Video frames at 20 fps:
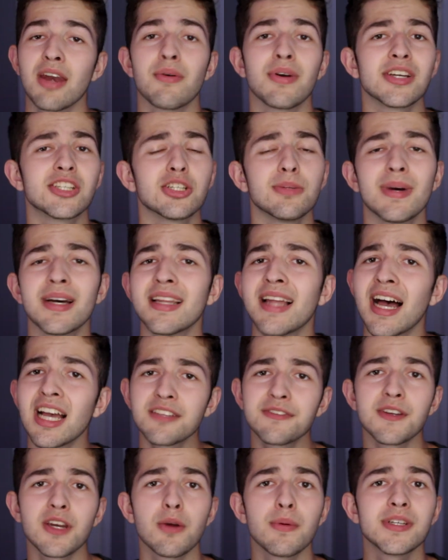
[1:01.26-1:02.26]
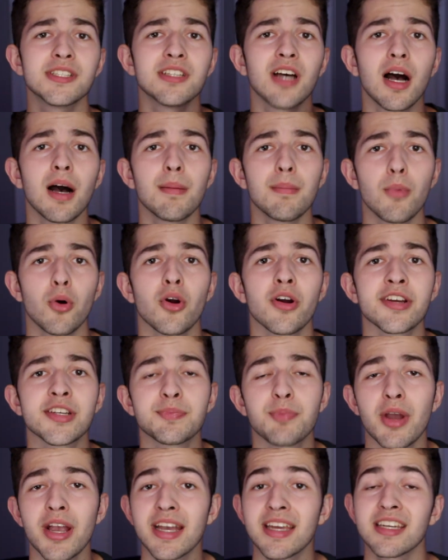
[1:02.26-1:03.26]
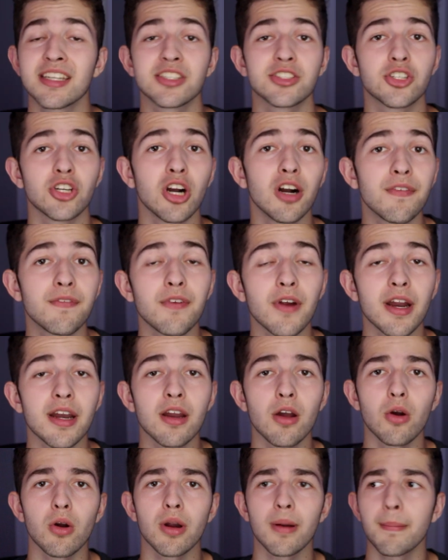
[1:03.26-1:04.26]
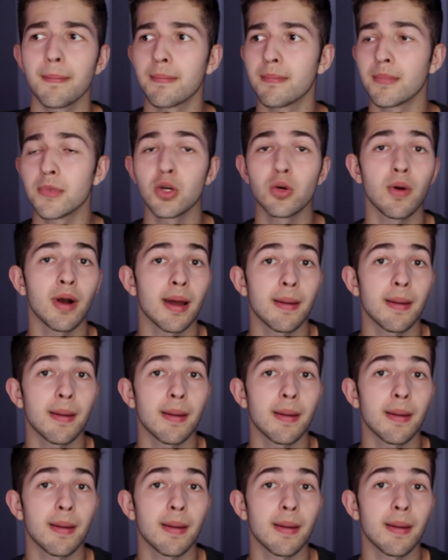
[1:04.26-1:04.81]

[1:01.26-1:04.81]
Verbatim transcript: Anyway, so my last video we saw Maurice pranking his girlfriend, or you know